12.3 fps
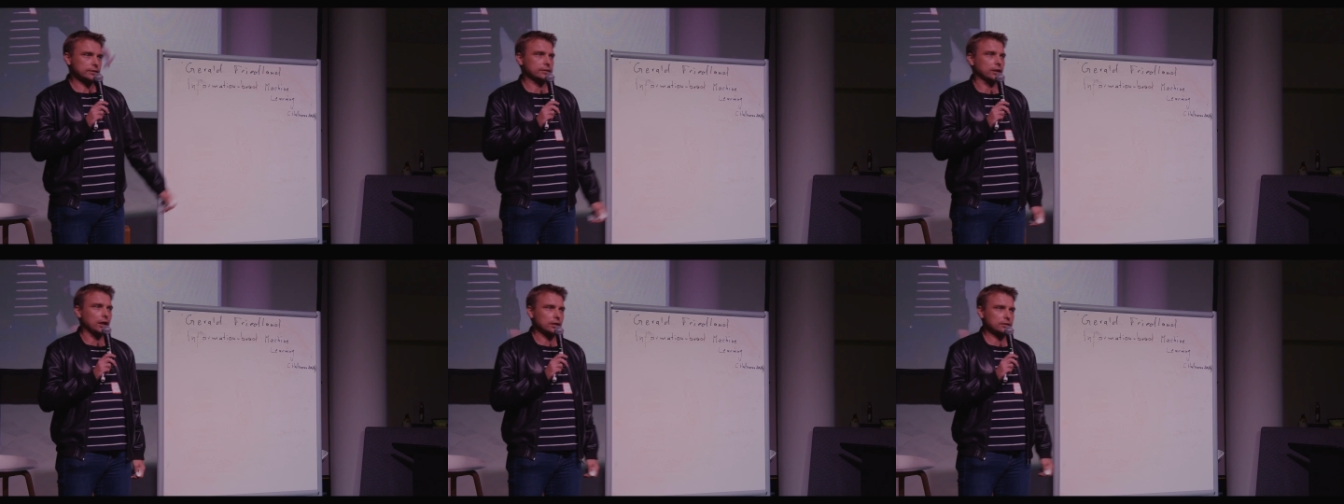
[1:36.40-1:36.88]

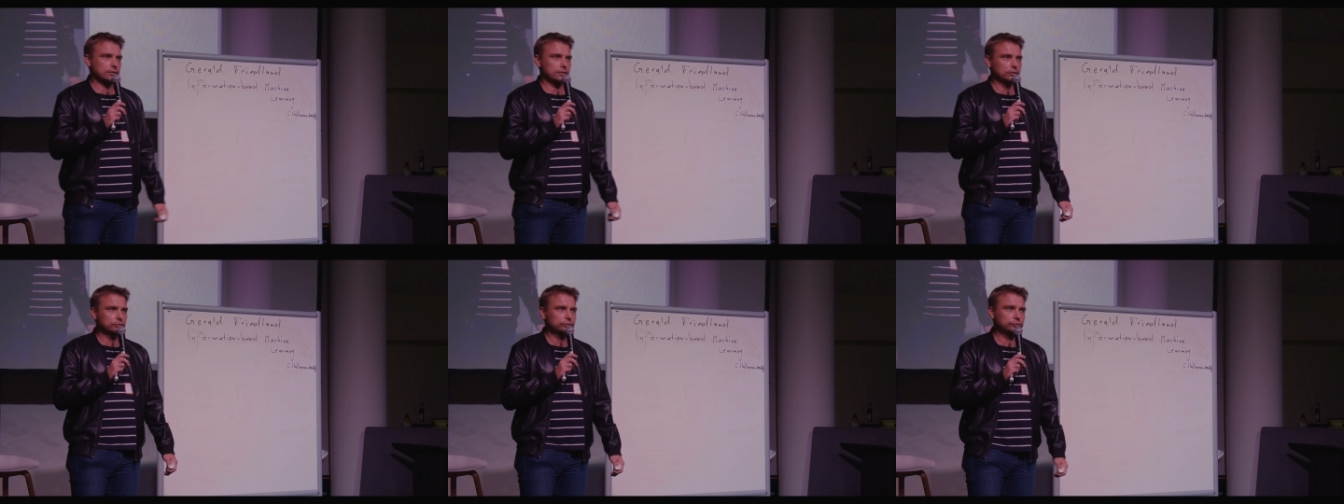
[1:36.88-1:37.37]
class
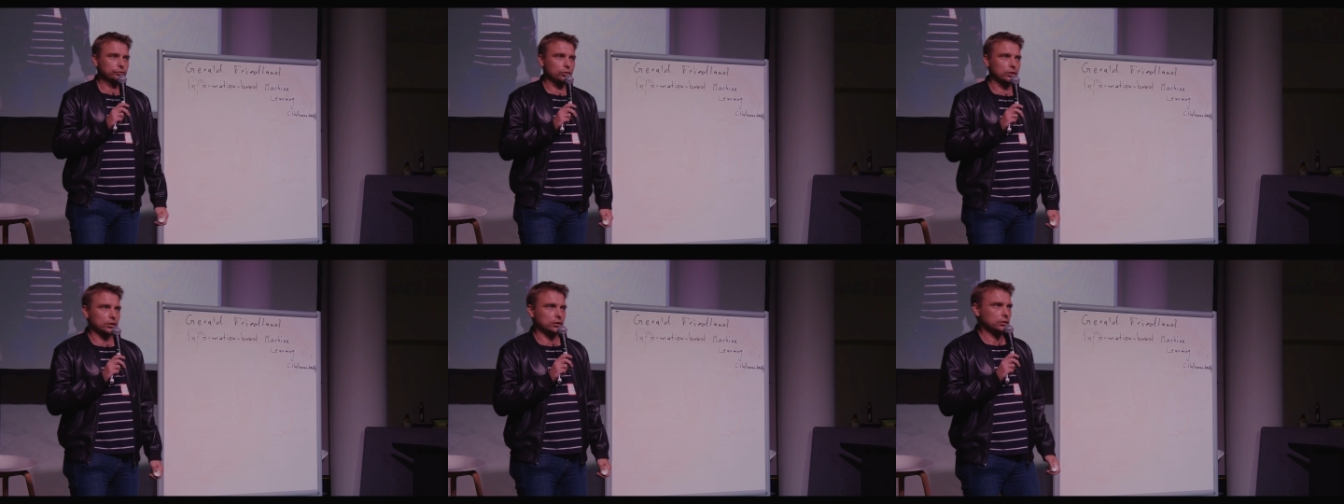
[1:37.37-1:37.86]

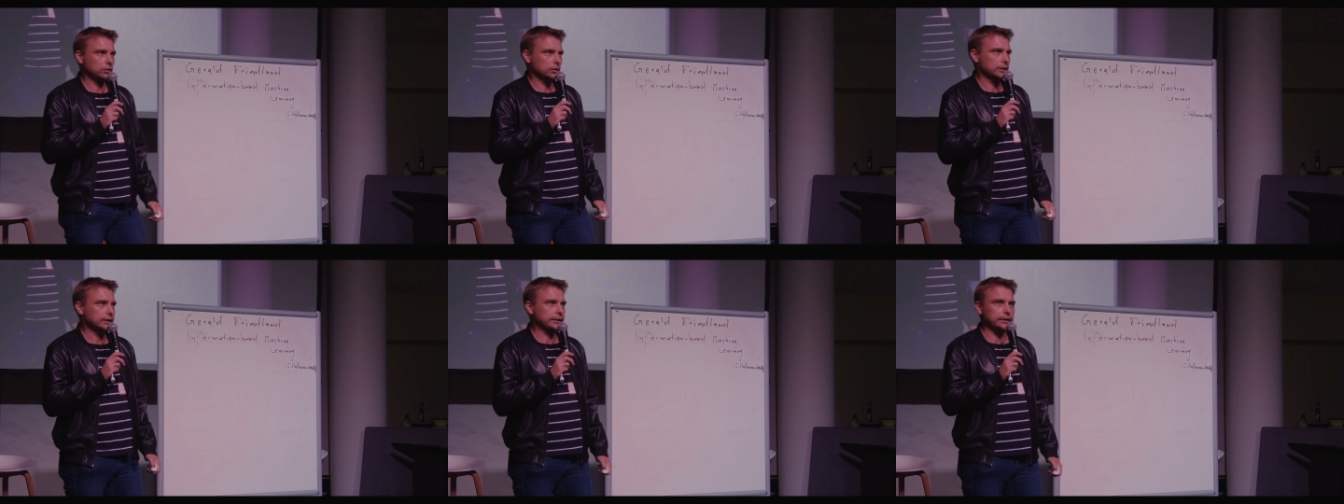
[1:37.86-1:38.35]
for
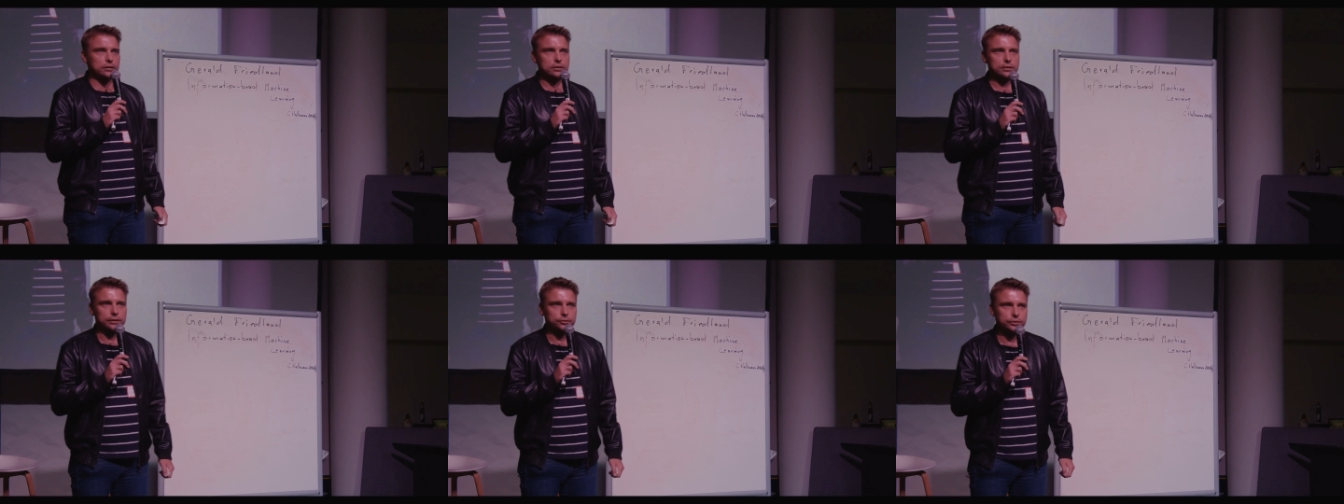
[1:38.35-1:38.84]

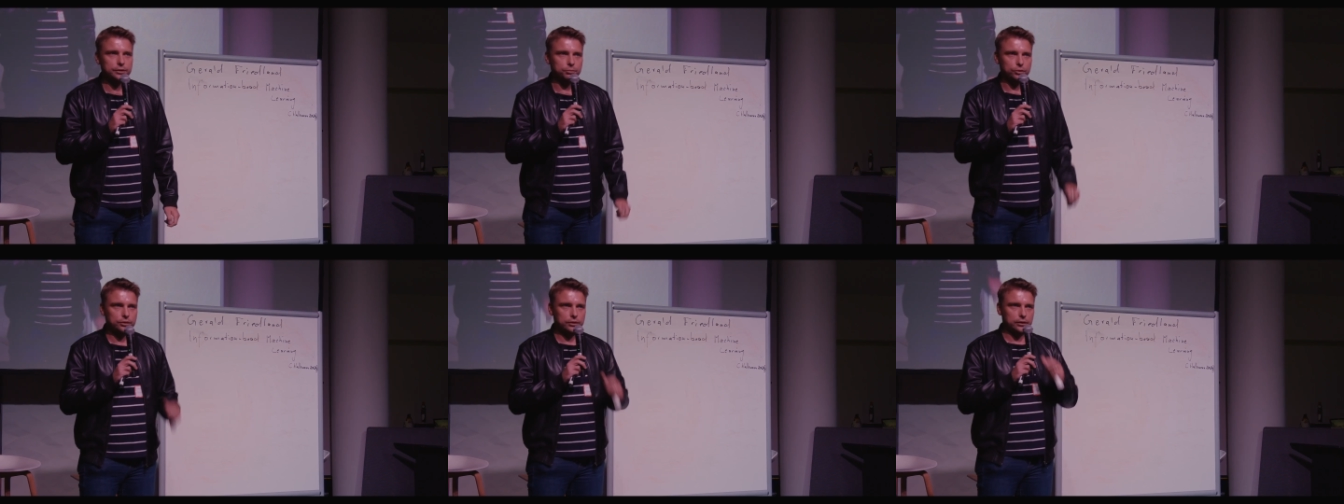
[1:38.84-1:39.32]
years at UC
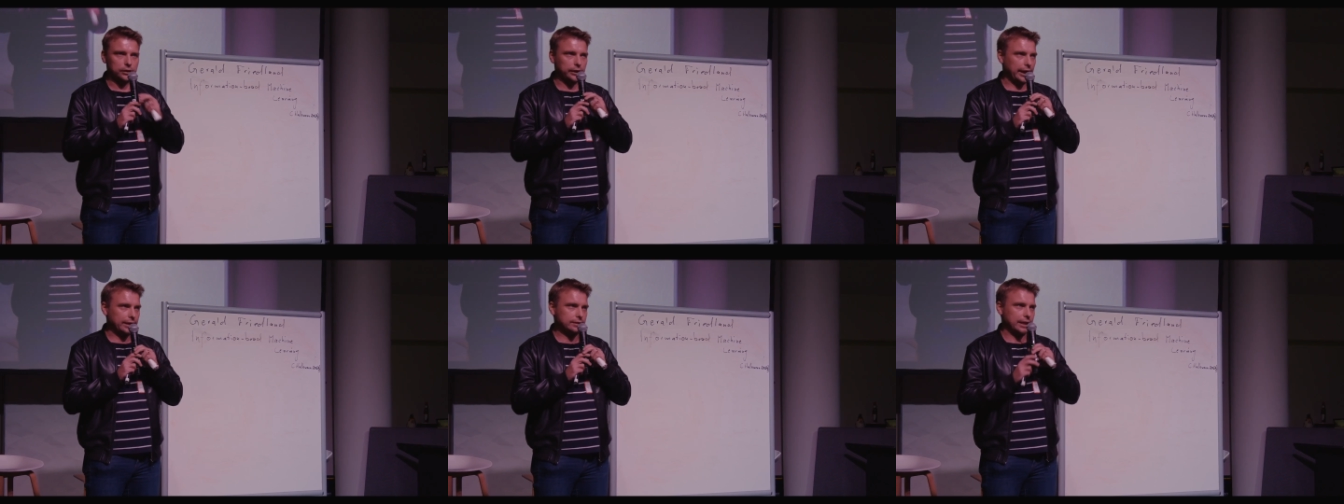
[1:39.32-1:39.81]

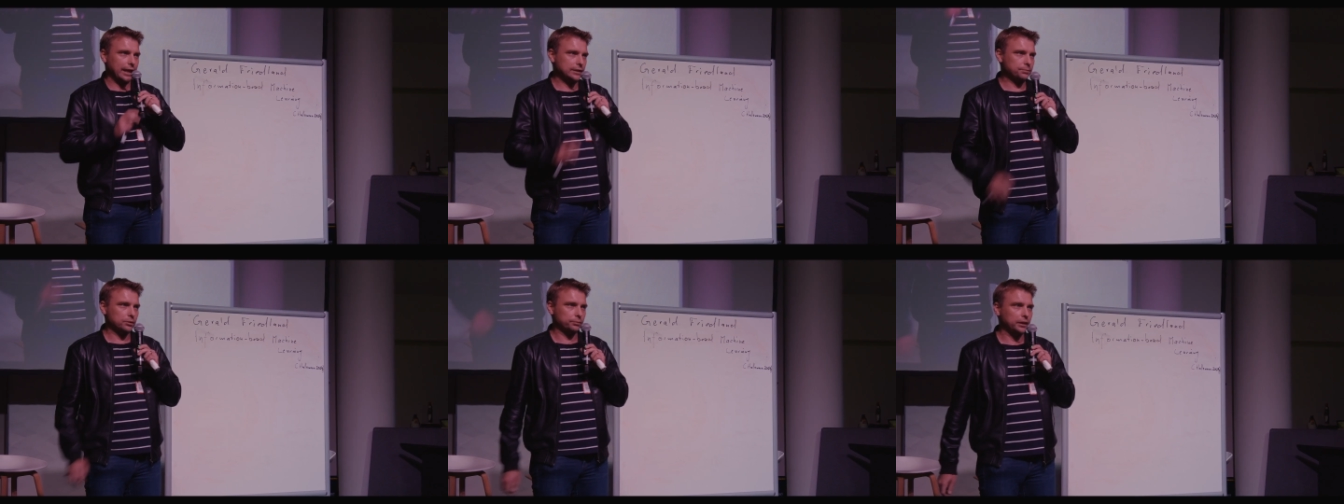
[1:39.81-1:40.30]
Berkeley as
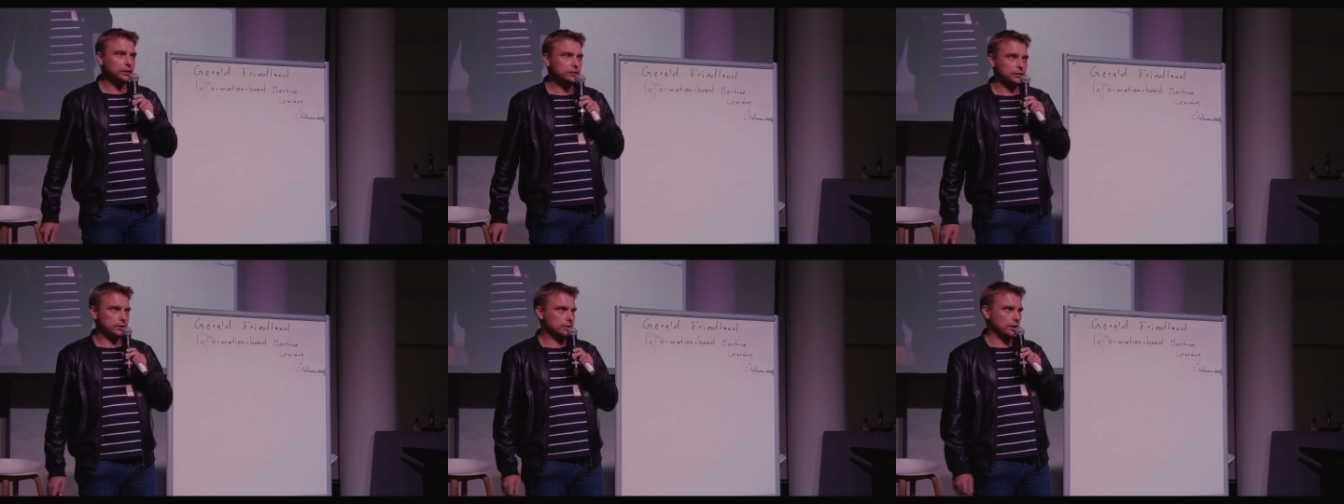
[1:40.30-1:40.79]
experimental
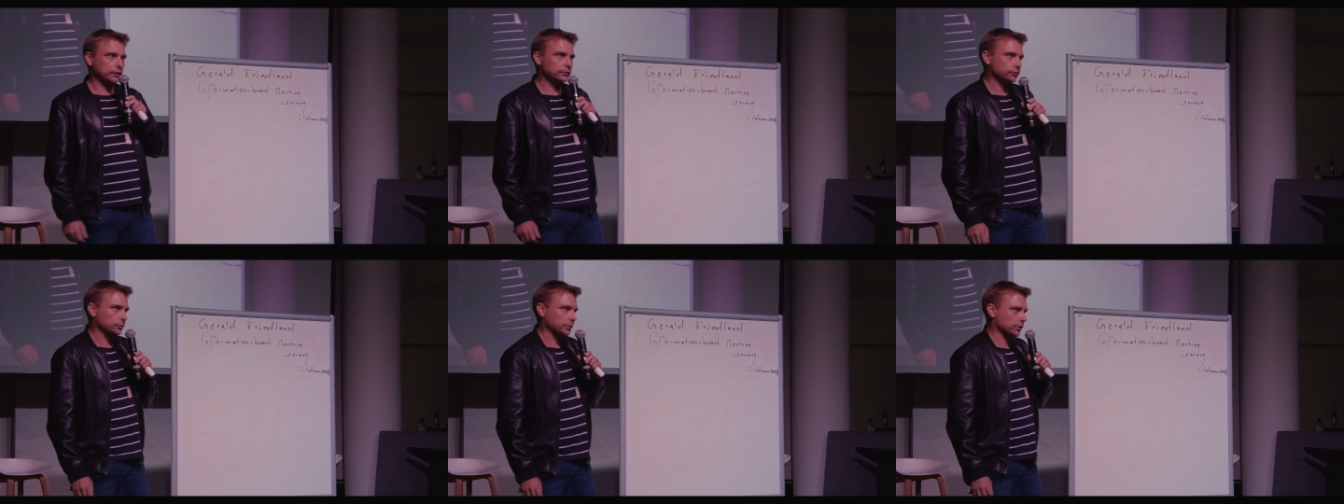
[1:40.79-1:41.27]
design
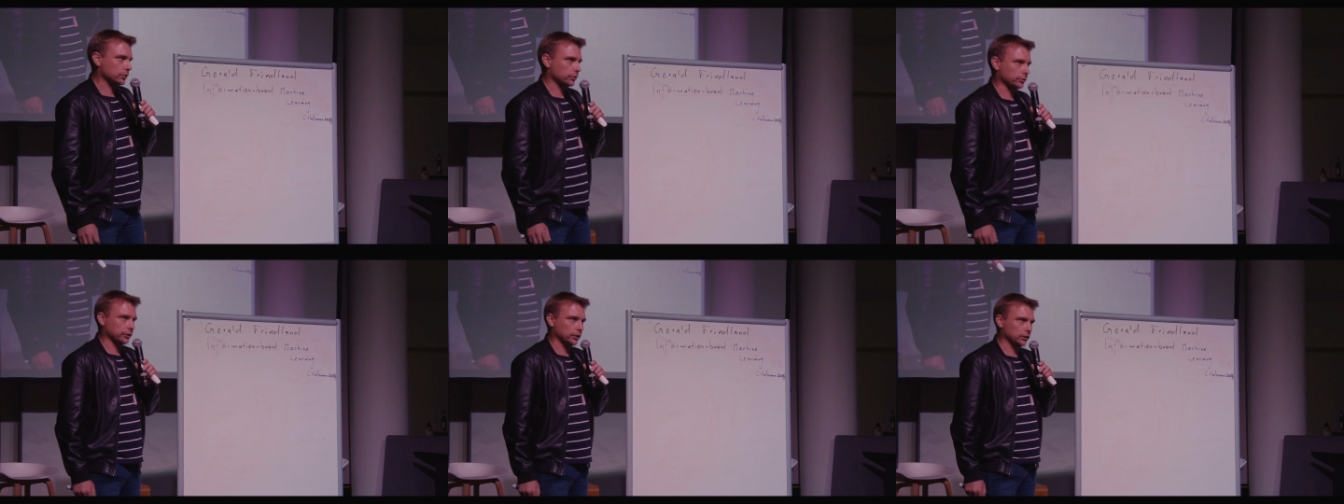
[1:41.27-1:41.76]
for machine
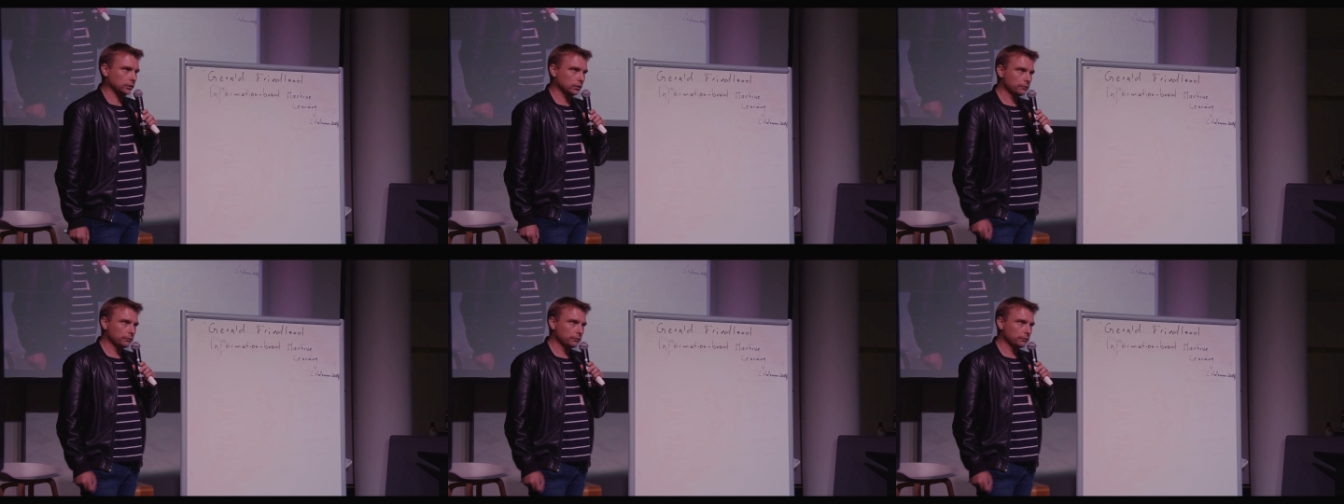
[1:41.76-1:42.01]
learning,